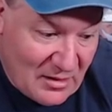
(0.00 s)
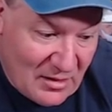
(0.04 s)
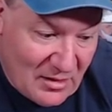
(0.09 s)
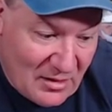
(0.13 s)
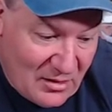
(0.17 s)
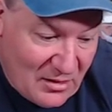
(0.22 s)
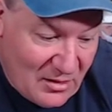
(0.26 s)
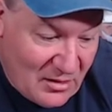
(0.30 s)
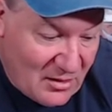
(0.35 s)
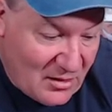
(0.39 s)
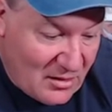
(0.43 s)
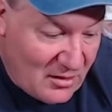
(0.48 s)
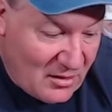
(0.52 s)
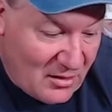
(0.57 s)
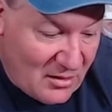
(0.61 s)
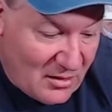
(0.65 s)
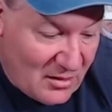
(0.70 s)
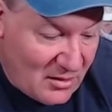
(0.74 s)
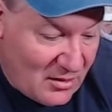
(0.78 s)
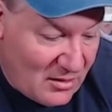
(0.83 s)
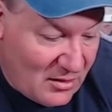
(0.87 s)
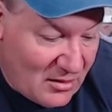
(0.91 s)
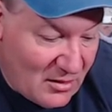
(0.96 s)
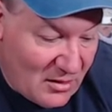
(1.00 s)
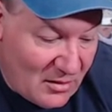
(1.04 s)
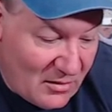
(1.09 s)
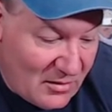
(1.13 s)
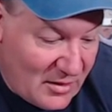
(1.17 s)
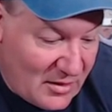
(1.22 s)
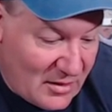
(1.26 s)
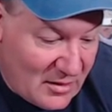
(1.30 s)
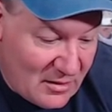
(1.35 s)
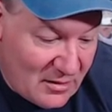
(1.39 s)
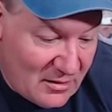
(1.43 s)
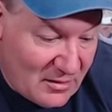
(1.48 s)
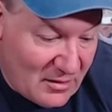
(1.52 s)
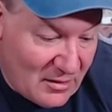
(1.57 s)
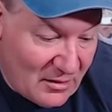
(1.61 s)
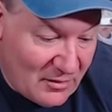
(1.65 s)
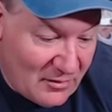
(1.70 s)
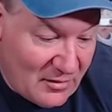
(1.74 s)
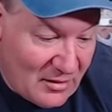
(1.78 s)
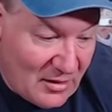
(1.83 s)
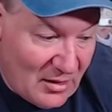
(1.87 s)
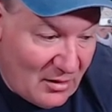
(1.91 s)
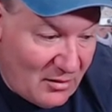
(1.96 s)
you, you, you know
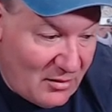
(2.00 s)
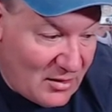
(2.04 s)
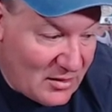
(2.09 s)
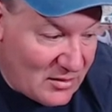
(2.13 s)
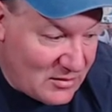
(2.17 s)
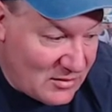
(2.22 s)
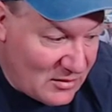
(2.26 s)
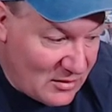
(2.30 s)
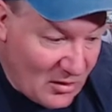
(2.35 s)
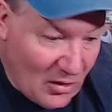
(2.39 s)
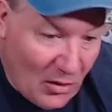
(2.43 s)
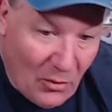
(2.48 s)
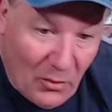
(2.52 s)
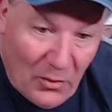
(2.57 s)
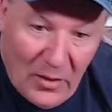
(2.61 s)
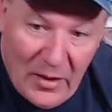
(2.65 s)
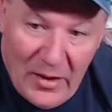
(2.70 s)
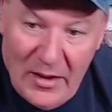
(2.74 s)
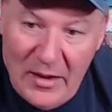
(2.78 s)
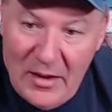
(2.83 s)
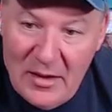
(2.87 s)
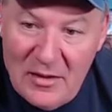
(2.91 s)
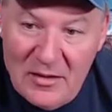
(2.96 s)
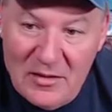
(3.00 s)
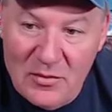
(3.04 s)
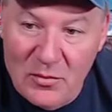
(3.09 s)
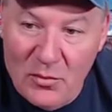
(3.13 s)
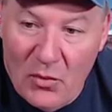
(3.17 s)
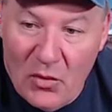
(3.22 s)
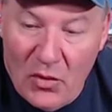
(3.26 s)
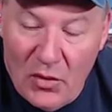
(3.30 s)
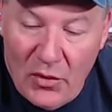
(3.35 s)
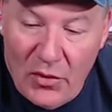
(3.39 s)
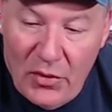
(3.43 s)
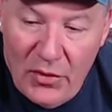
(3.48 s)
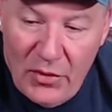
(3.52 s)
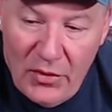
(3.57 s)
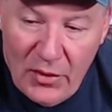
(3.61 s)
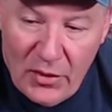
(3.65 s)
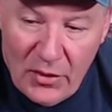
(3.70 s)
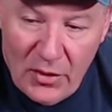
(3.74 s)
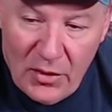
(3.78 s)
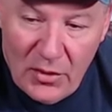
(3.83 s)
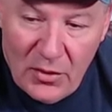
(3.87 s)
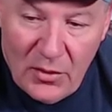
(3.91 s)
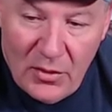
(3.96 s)
there is nobody is more
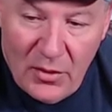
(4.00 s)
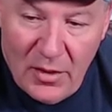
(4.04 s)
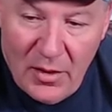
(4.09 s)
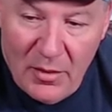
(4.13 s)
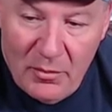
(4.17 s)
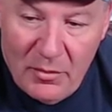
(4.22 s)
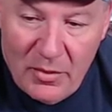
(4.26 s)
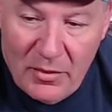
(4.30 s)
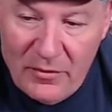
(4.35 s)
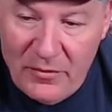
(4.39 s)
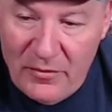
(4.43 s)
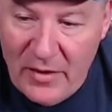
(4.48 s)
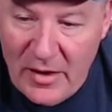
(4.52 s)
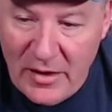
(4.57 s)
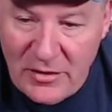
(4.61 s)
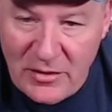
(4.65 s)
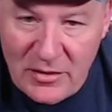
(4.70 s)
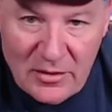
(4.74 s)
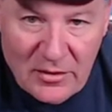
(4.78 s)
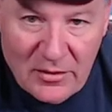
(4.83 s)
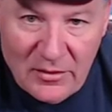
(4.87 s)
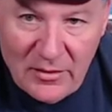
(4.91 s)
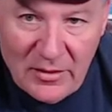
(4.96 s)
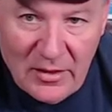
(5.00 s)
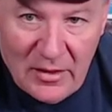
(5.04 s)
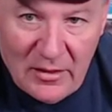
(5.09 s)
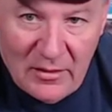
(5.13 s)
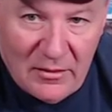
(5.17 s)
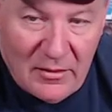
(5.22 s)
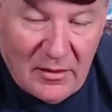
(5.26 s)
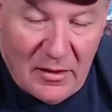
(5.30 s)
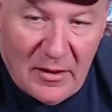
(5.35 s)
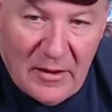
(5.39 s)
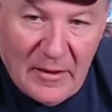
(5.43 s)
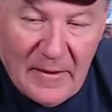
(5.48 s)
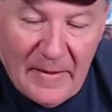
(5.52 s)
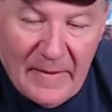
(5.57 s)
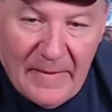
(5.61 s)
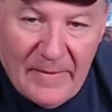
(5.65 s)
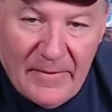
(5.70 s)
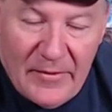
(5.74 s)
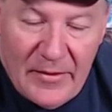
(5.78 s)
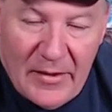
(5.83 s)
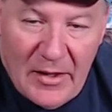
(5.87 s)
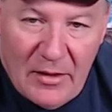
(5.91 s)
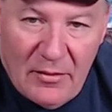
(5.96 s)
thorough and professional than
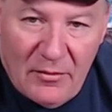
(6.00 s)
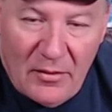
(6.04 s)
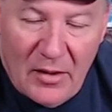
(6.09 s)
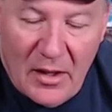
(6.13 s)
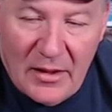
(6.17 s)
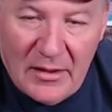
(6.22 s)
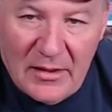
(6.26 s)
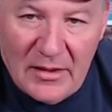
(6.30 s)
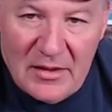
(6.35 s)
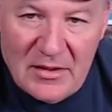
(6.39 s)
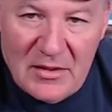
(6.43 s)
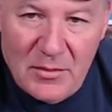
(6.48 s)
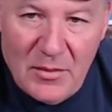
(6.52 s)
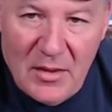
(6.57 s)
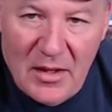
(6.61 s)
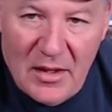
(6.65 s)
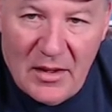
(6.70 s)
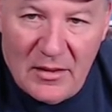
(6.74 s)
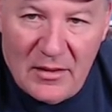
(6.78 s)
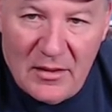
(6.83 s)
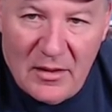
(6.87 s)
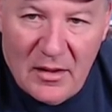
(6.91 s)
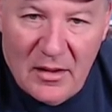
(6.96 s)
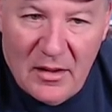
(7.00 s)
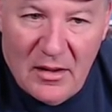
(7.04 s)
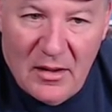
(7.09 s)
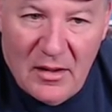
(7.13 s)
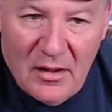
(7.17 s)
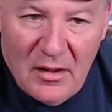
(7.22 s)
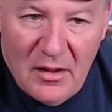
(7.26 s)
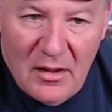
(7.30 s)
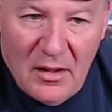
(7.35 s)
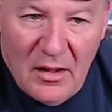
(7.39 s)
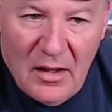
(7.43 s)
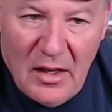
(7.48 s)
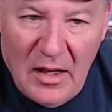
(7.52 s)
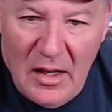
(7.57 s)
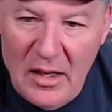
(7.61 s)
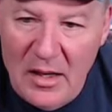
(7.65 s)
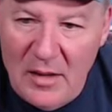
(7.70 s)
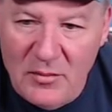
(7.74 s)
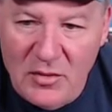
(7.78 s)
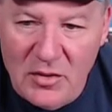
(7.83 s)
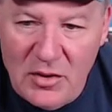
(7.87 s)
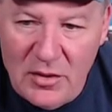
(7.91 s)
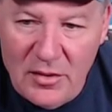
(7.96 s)
than Rodney Smith. And
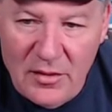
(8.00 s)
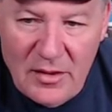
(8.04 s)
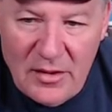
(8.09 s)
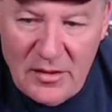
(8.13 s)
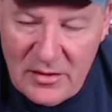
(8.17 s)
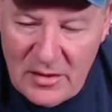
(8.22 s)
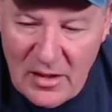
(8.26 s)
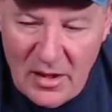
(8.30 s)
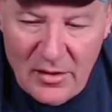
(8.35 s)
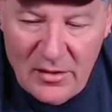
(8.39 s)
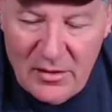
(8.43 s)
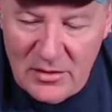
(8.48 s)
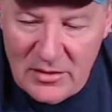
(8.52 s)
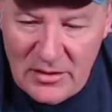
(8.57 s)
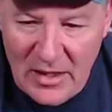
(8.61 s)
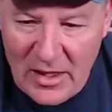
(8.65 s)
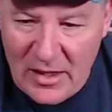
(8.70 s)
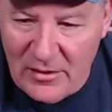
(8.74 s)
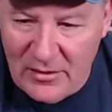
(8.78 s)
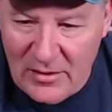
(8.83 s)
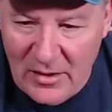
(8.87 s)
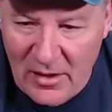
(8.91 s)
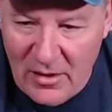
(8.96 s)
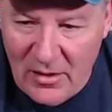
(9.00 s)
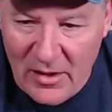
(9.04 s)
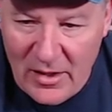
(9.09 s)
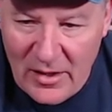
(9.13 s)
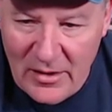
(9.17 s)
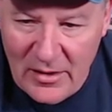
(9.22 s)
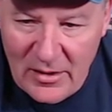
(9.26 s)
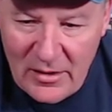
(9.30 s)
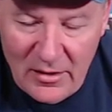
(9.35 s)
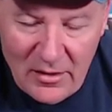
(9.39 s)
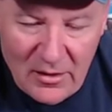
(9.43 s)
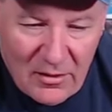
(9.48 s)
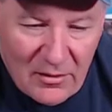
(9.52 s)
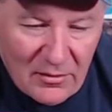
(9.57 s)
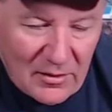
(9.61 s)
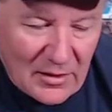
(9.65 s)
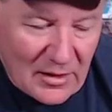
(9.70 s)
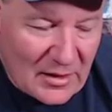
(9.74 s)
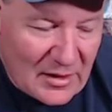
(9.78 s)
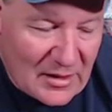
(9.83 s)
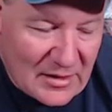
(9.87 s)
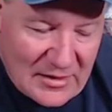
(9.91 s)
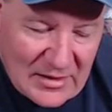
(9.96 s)
I'm sure there's others out there. I you know
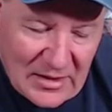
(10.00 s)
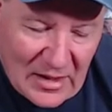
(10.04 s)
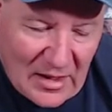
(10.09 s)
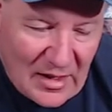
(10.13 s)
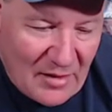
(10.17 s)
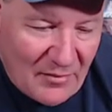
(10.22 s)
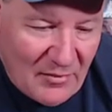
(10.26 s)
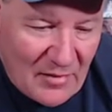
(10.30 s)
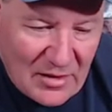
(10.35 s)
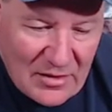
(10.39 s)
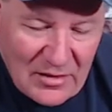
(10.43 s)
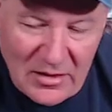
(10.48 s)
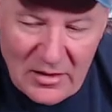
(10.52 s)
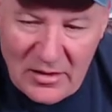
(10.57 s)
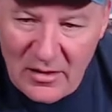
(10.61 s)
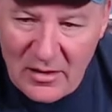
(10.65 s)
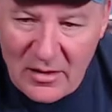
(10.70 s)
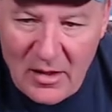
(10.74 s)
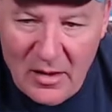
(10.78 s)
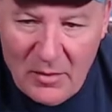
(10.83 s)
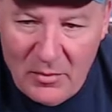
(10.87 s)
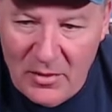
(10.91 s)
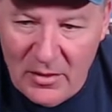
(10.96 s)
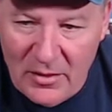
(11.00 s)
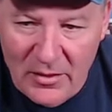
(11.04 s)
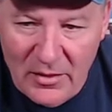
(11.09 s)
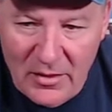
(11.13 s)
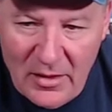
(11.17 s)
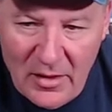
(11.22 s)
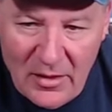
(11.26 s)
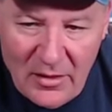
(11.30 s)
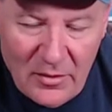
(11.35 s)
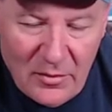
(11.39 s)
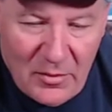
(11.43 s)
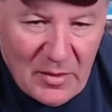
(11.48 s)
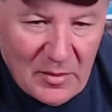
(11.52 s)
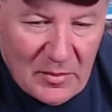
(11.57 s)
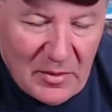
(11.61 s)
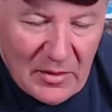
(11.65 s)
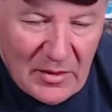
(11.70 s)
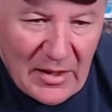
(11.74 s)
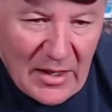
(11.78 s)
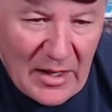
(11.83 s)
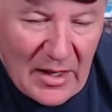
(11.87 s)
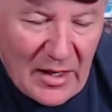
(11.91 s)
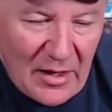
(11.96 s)
like I said I mentioned a couple of the other people
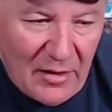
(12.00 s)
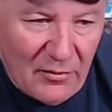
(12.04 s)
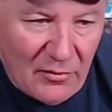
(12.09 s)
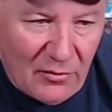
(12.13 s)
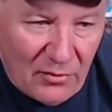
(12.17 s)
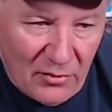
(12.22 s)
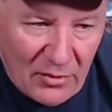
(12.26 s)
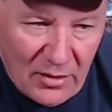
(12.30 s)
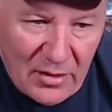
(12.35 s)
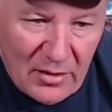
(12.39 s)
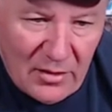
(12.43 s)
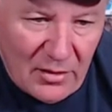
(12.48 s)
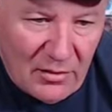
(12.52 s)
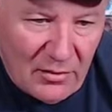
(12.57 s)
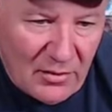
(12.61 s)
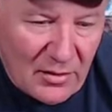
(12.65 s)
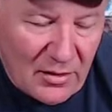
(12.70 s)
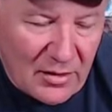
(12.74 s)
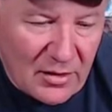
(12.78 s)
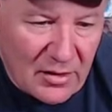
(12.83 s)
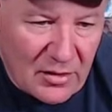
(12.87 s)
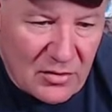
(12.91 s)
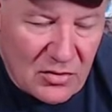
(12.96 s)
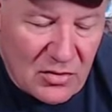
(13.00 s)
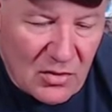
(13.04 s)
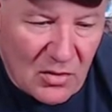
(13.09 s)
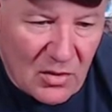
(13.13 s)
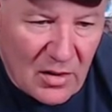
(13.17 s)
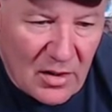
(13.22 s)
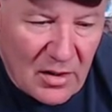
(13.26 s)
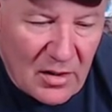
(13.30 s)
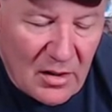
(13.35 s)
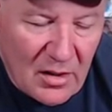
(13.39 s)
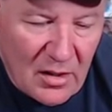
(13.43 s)
that I really really enjoy.